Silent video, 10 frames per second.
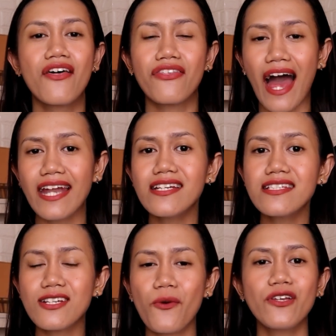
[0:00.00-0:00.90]
That
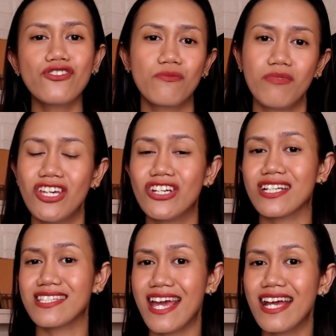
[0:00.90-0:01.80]
is going to be
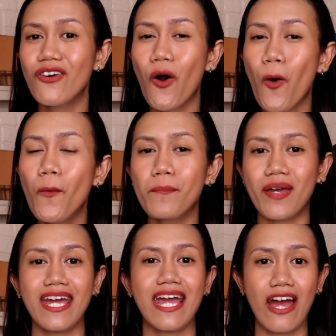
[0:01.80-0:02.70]
your take home
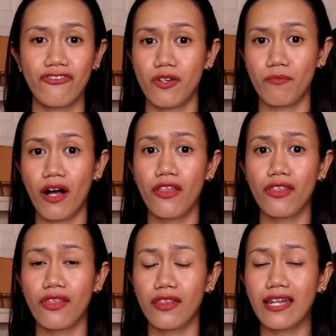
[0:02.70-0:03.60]
pay every month.